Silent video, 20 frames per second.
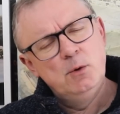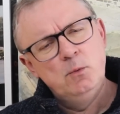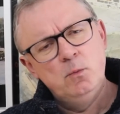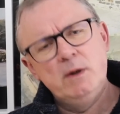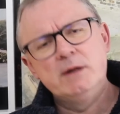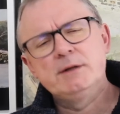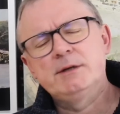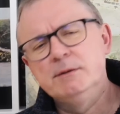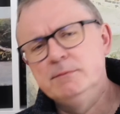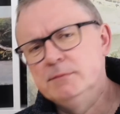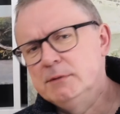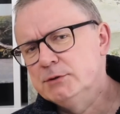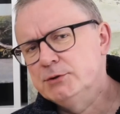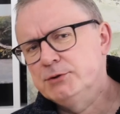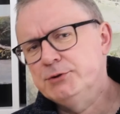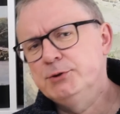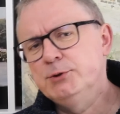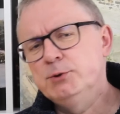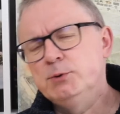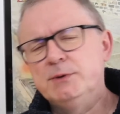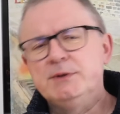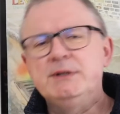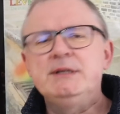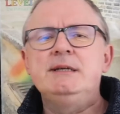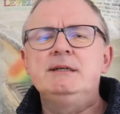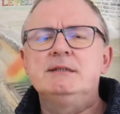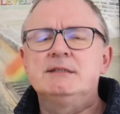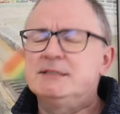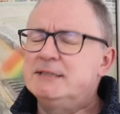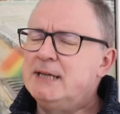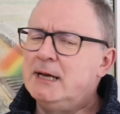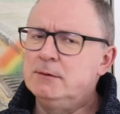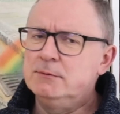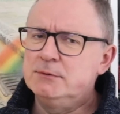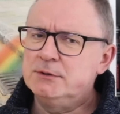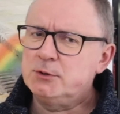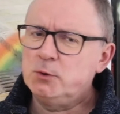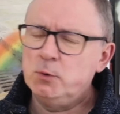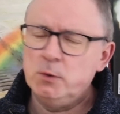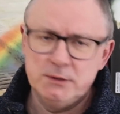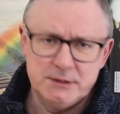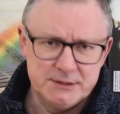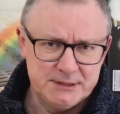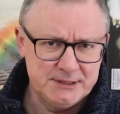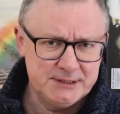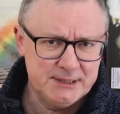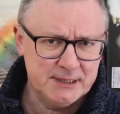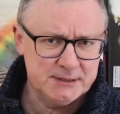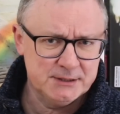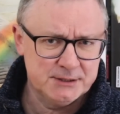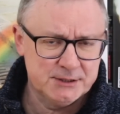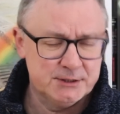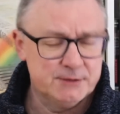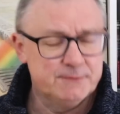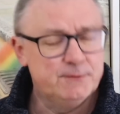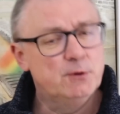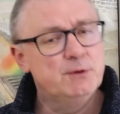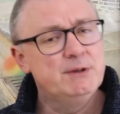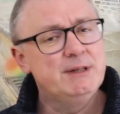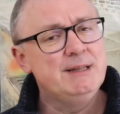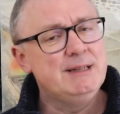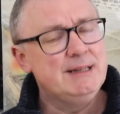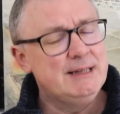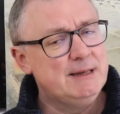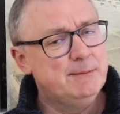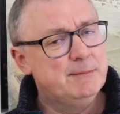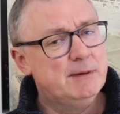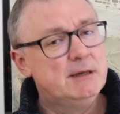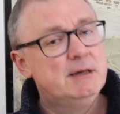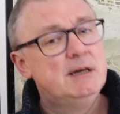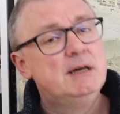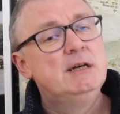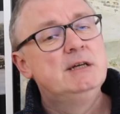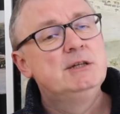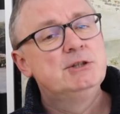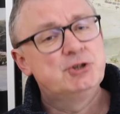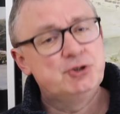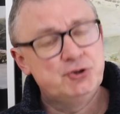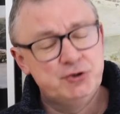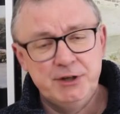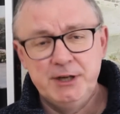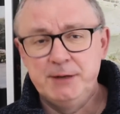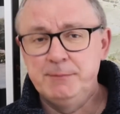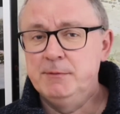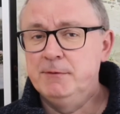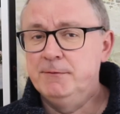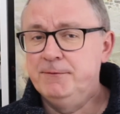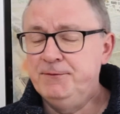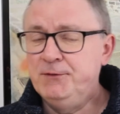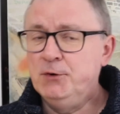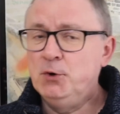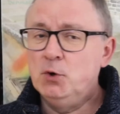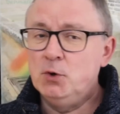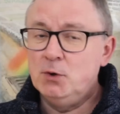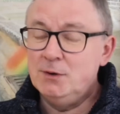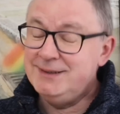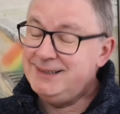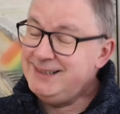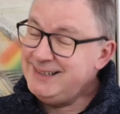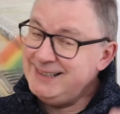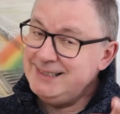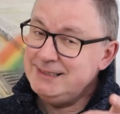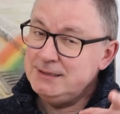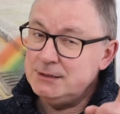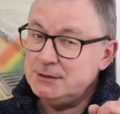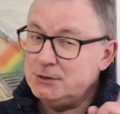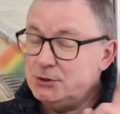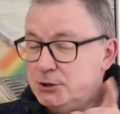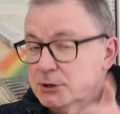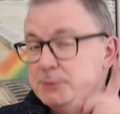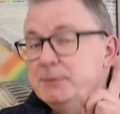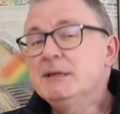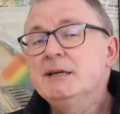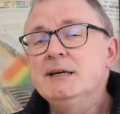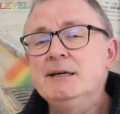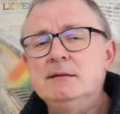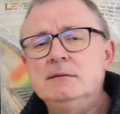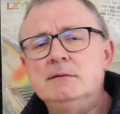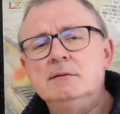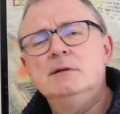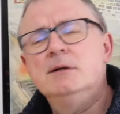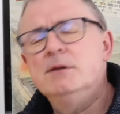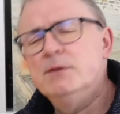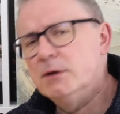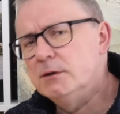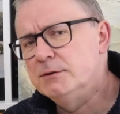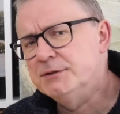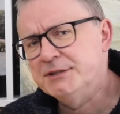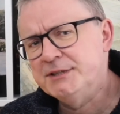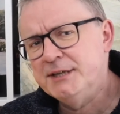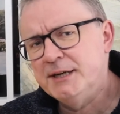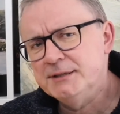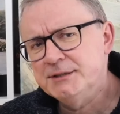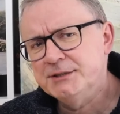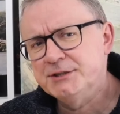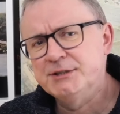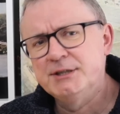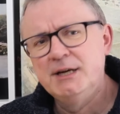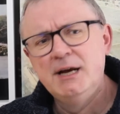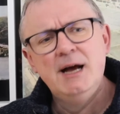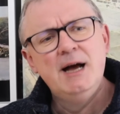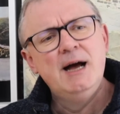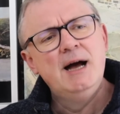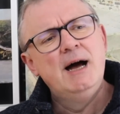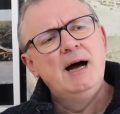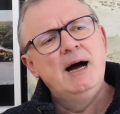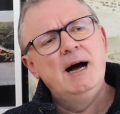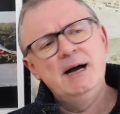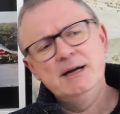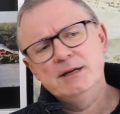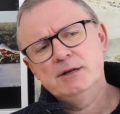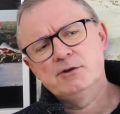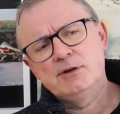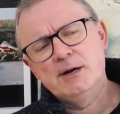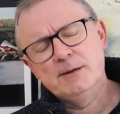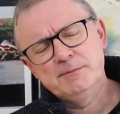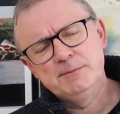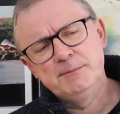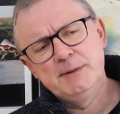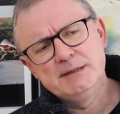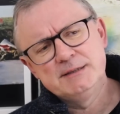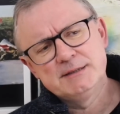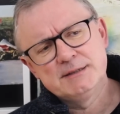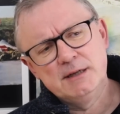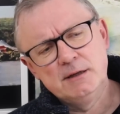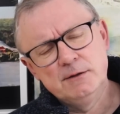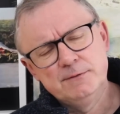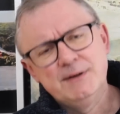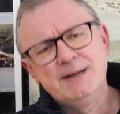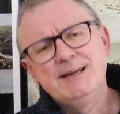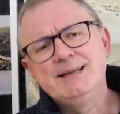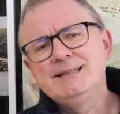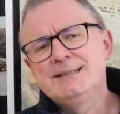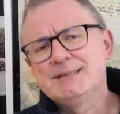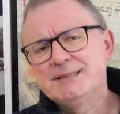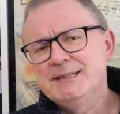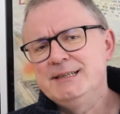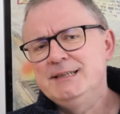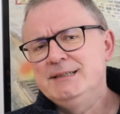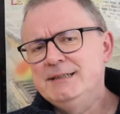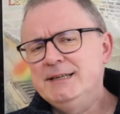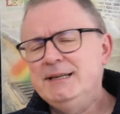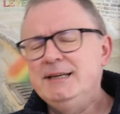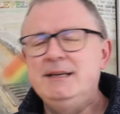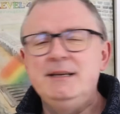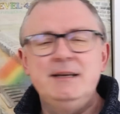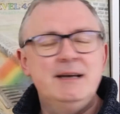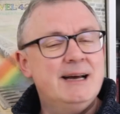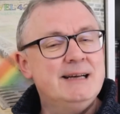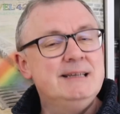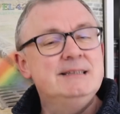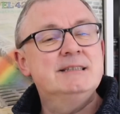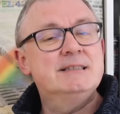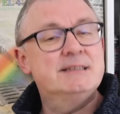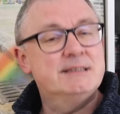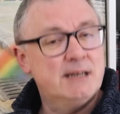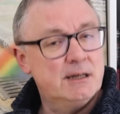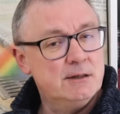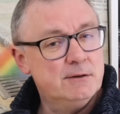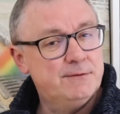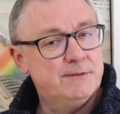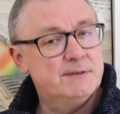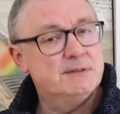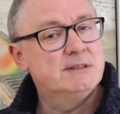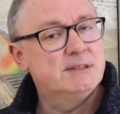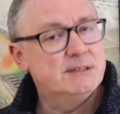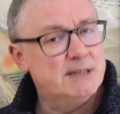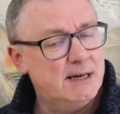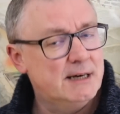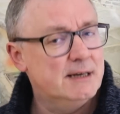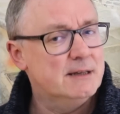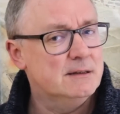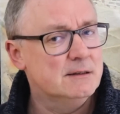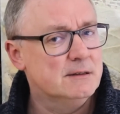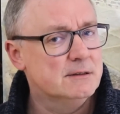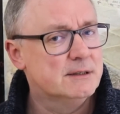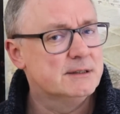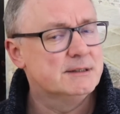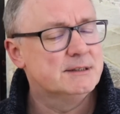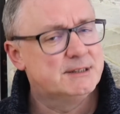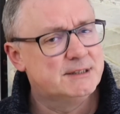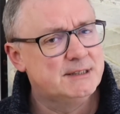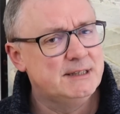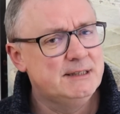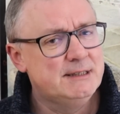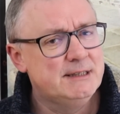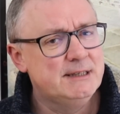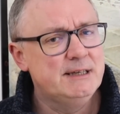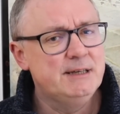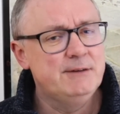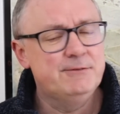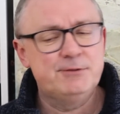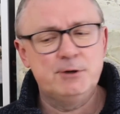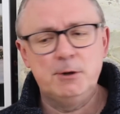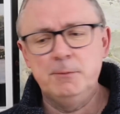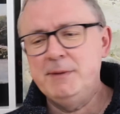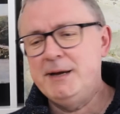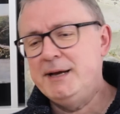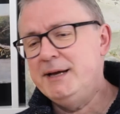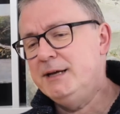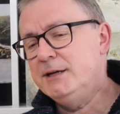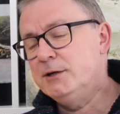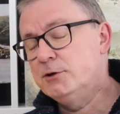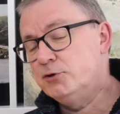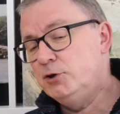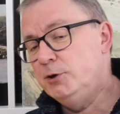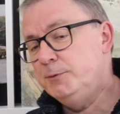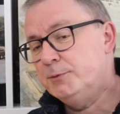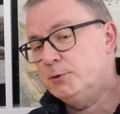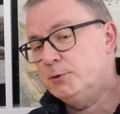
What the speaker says: welcome to the sound quality tests for the Leema Stream 4. And to begin those tests, I grabbed myself a CD, a self-titled CD from a group